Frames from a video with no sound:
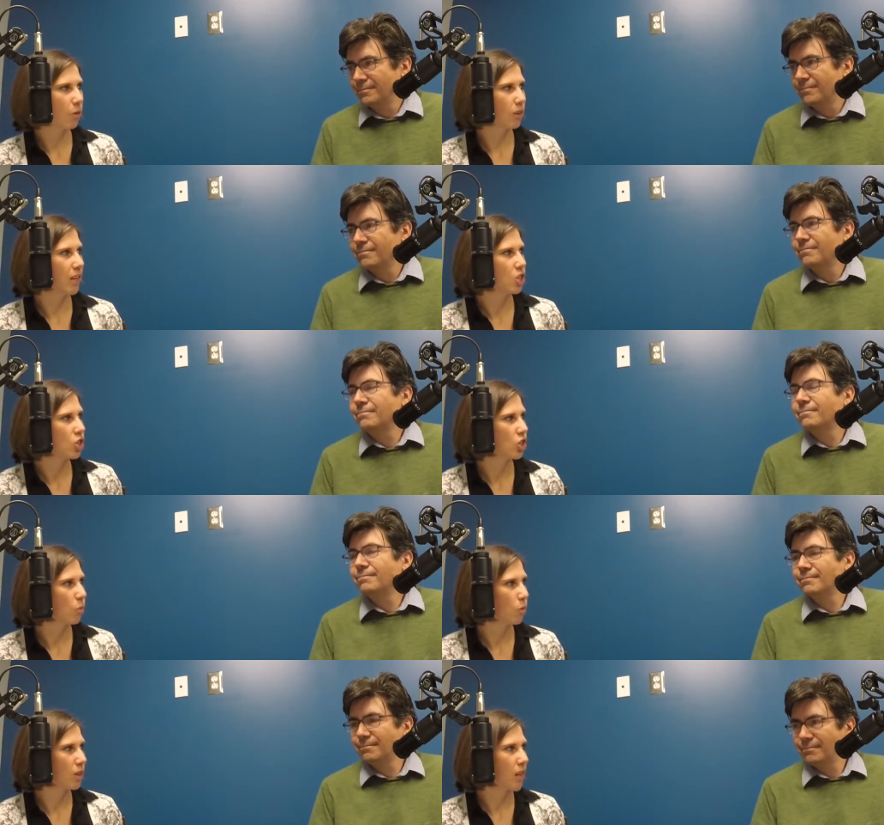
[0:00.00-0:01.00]

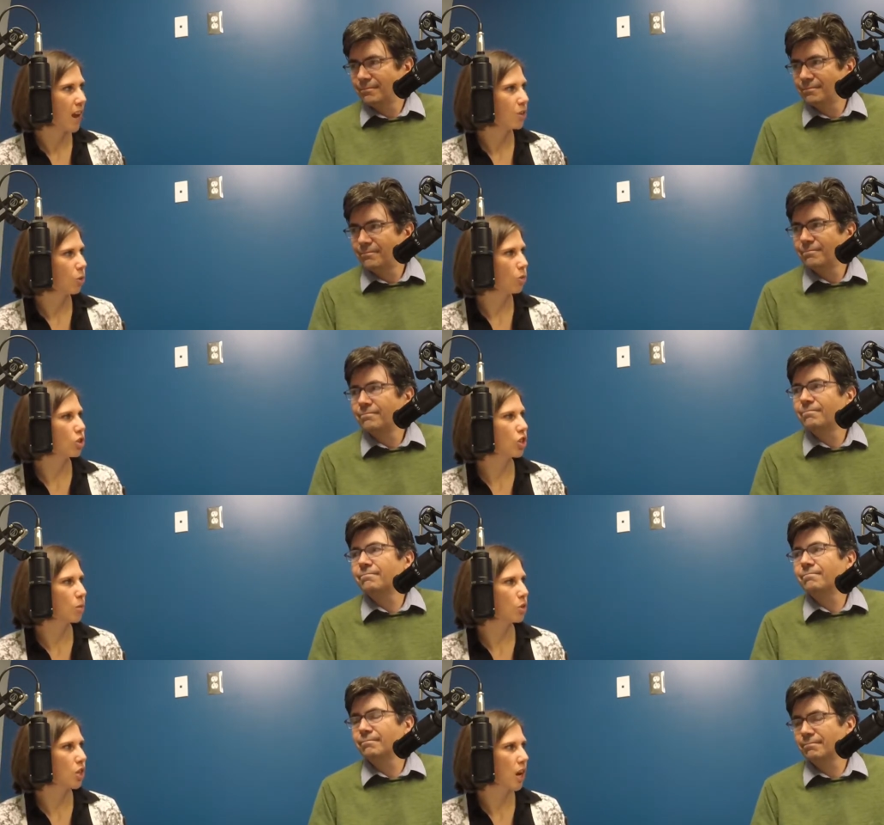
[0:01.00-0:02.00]
Speaker 1: relationship with land
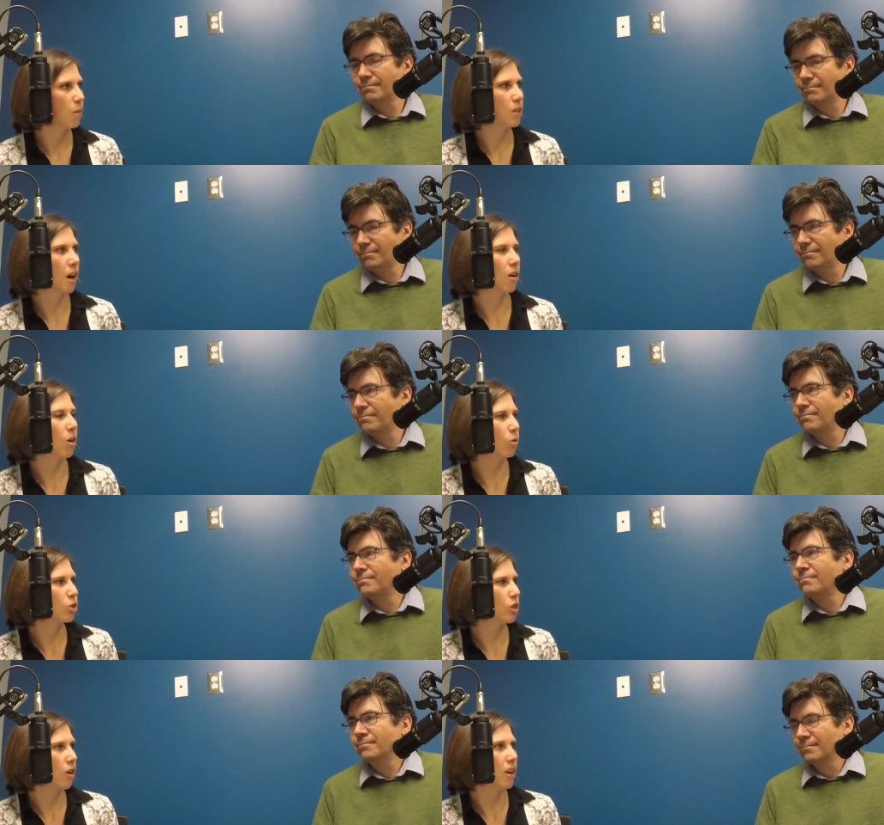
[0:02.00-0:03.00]
ownership shaped our
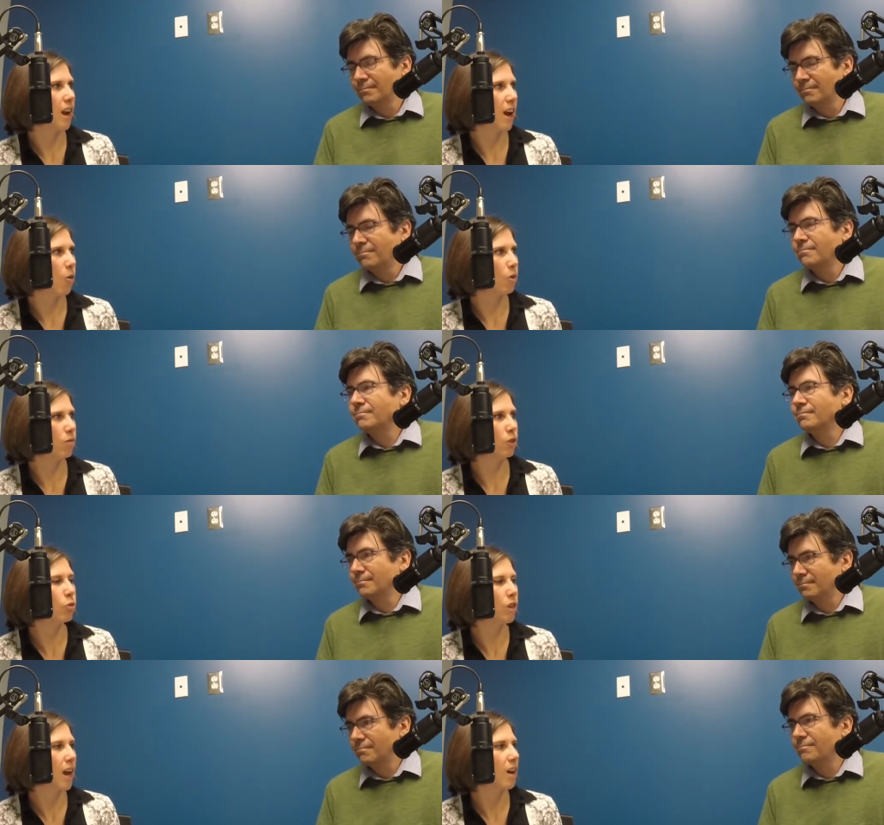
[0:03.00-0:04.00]
culture and how we
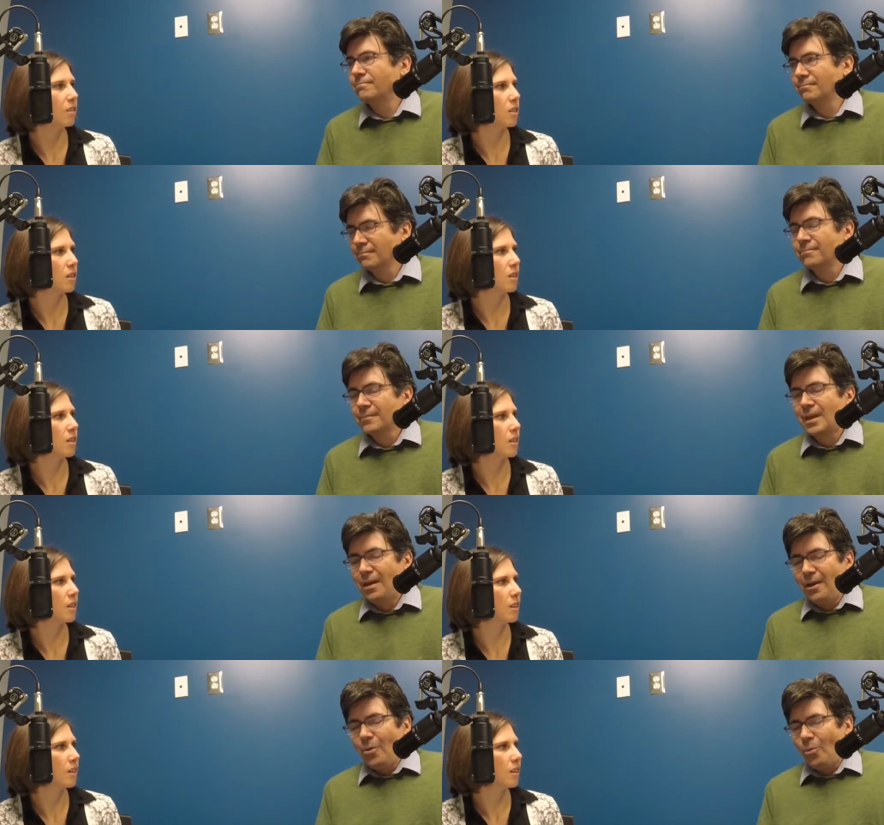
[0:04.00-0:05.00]
view land?
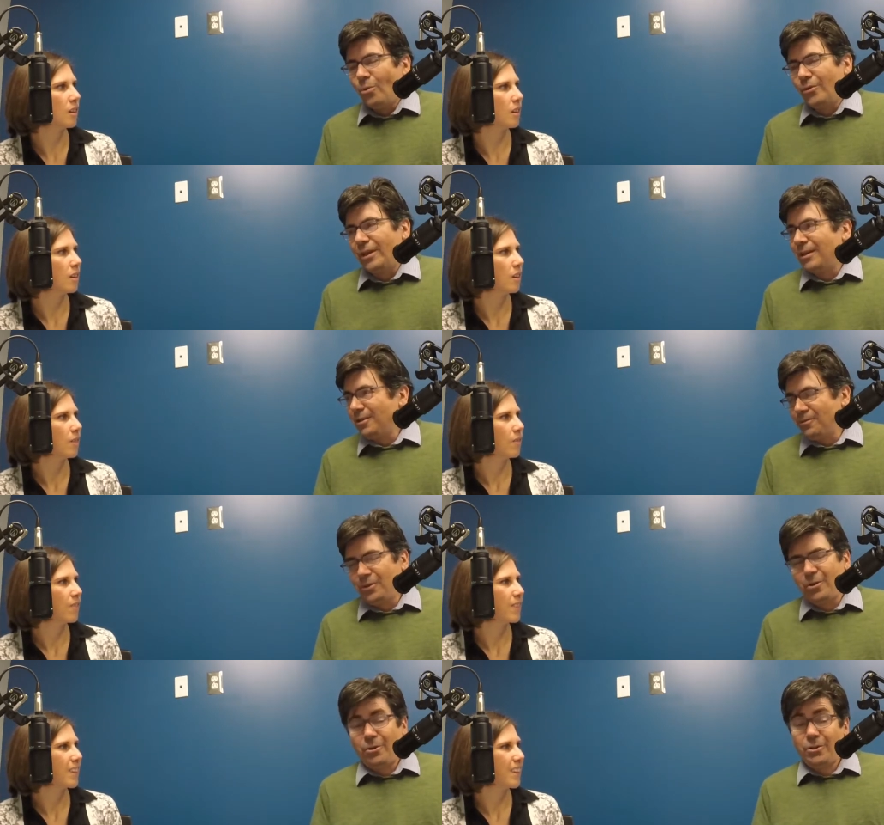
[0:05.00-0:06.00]
Speaker 2: Well, thank you,
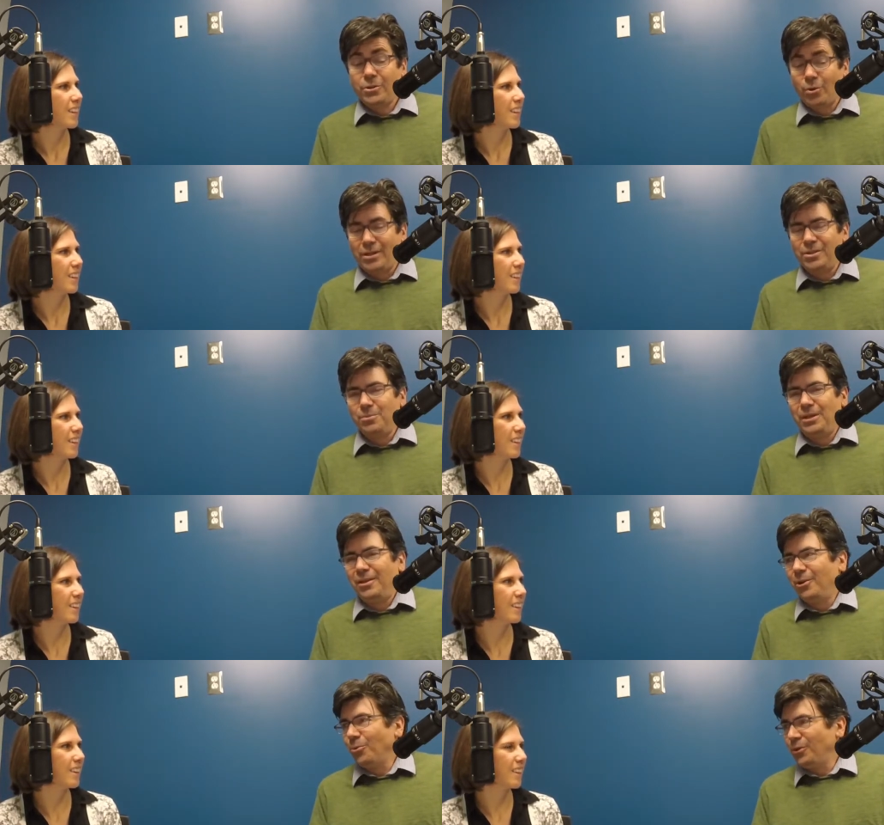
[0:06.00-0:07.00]
Fiona. It's great to be
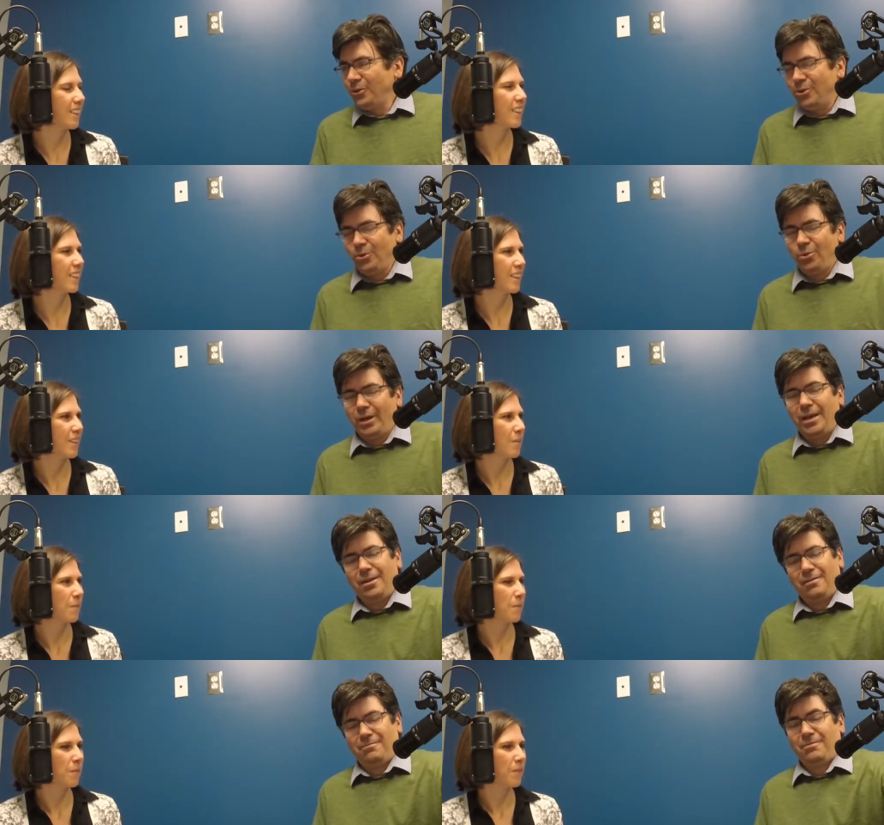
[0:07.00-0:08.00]
here with you,
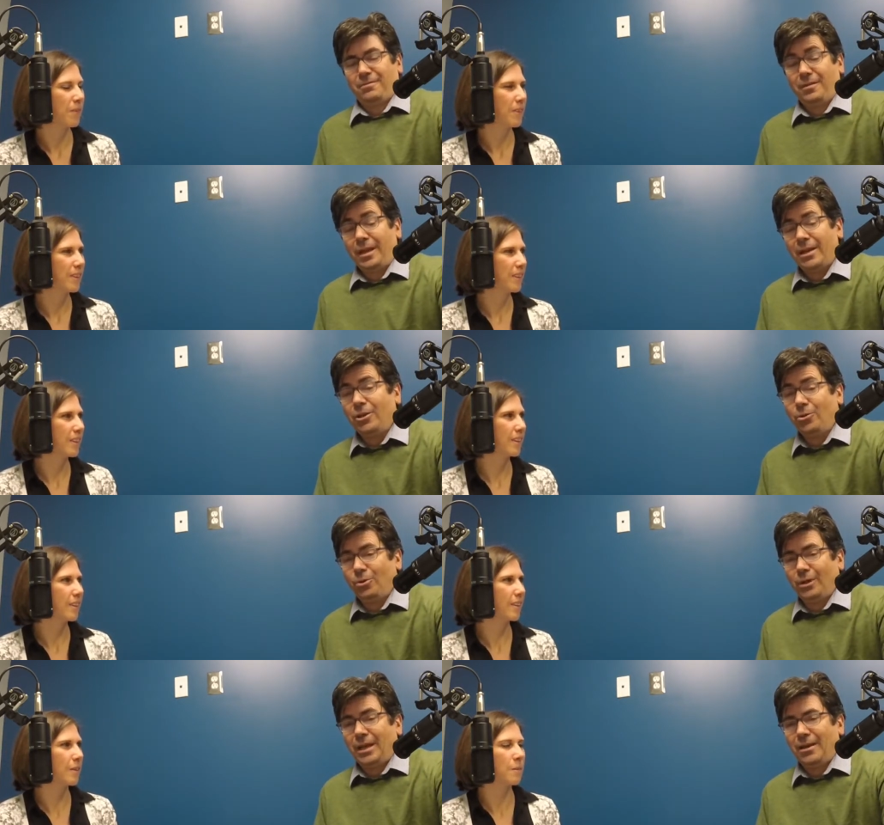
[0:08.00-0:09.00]
and thank
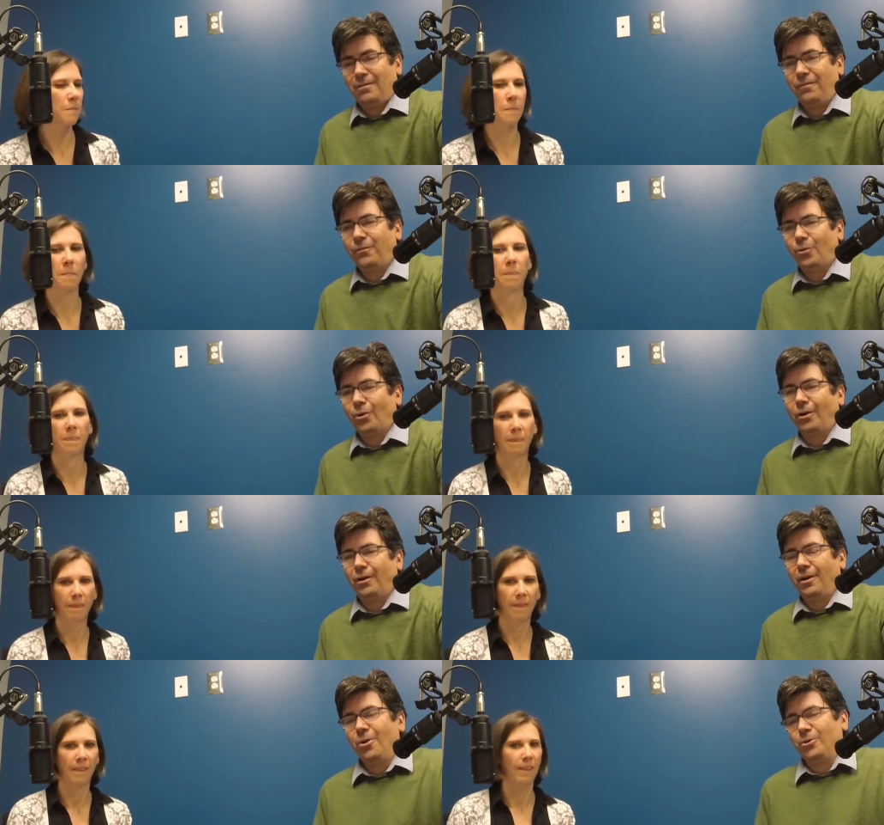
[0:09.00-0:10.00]
you again
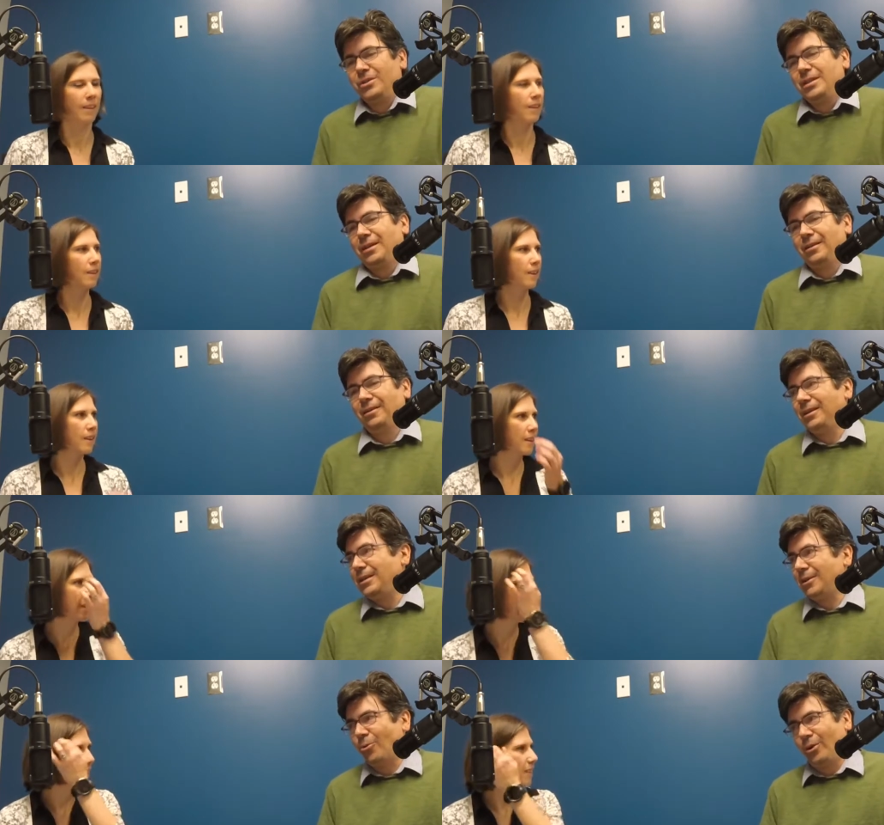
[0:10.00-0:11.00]
for hosting Eco